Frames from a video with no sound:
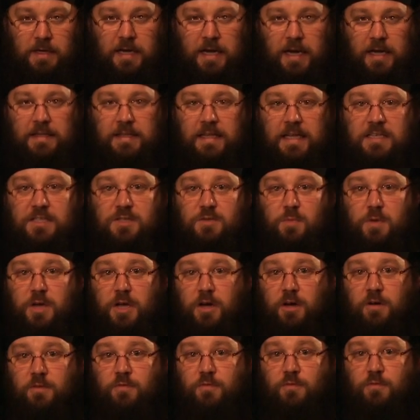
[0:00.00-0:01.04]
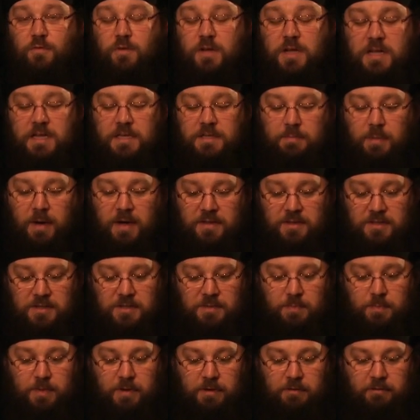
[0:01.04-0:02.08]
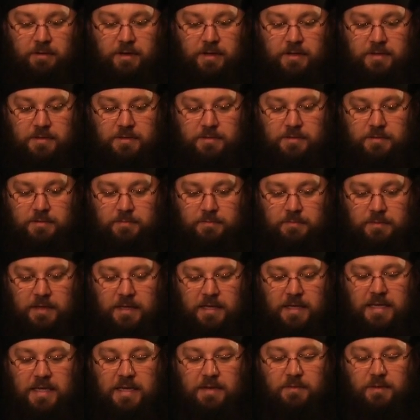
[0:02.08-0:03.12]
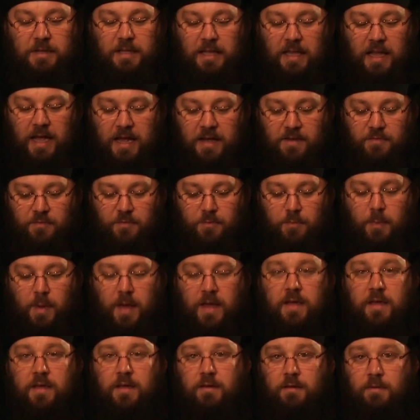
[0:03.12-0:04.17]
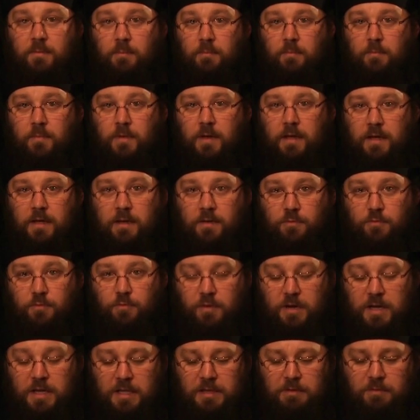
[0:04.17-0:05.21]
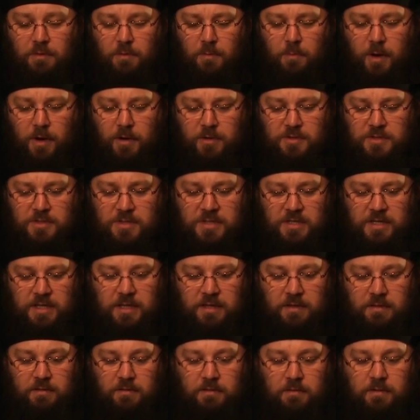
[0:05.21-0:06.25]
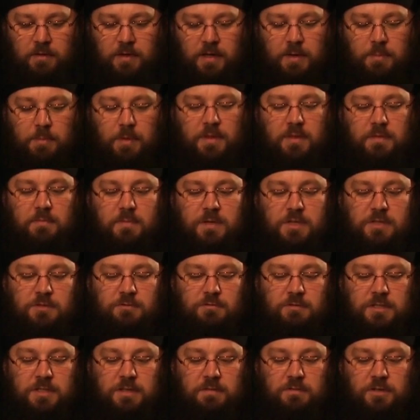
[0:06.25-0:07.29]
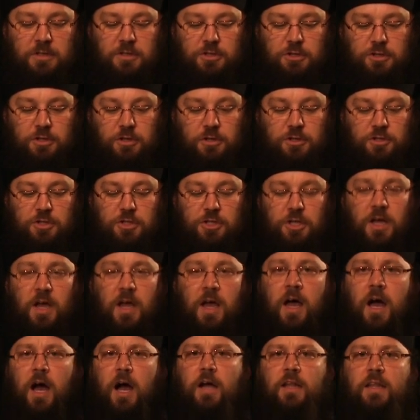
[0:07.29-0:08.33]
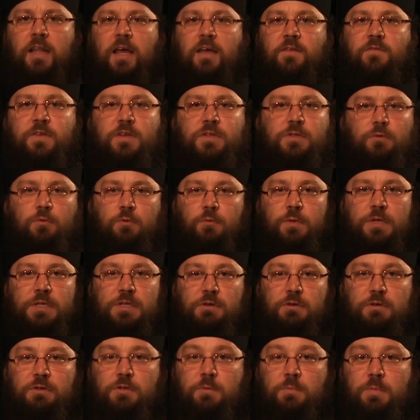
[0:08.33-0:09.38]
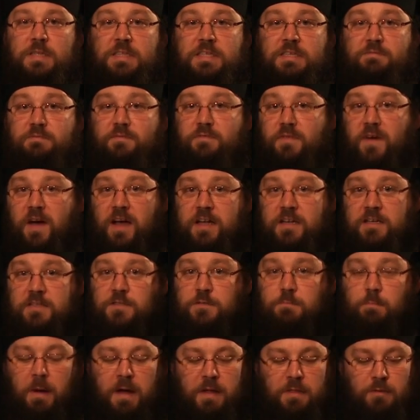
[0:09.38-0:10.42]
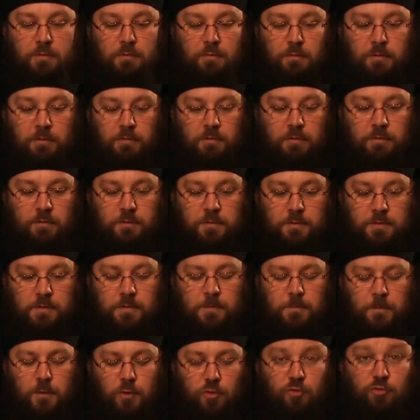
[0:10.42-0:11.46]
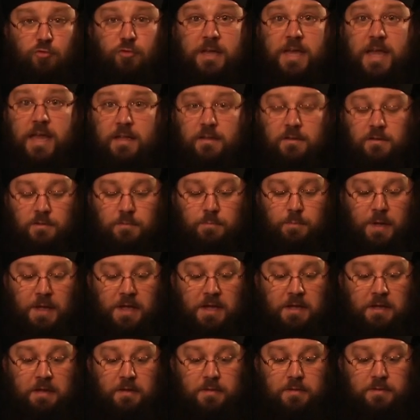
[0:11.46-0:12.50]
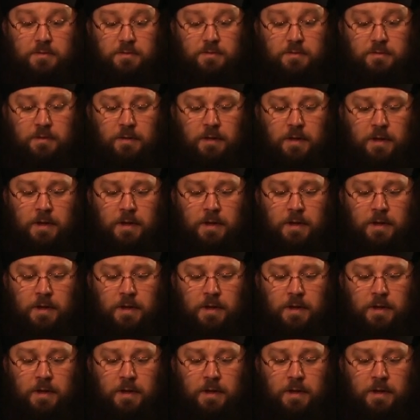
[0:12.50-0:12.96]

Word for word: Unless we are freed by the Spirit, given life by Him, freed from our sin by the mysteries of the church, our life is always going to be defined by the world, created by it.